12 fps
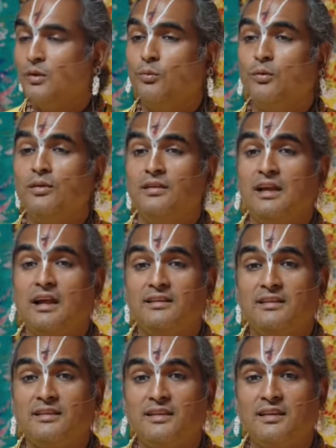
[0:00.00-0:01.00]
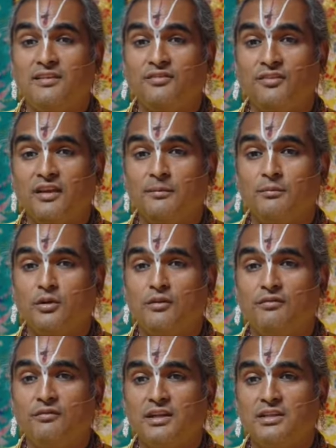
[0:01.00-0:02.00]
He had this firm
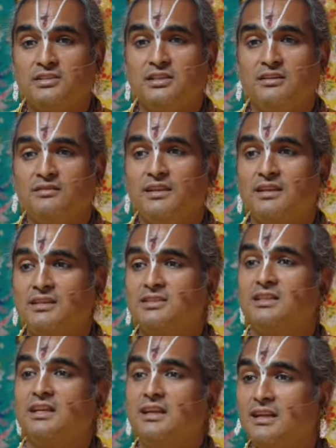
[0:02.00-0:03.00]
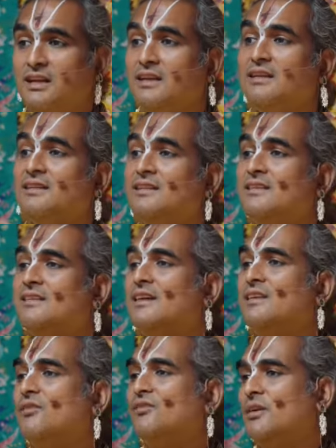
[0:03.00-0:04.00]
conviction that Krishna is
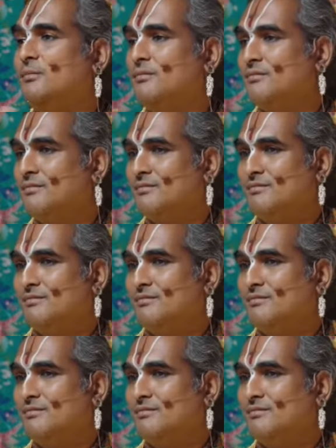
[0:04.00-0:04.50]
inside of him.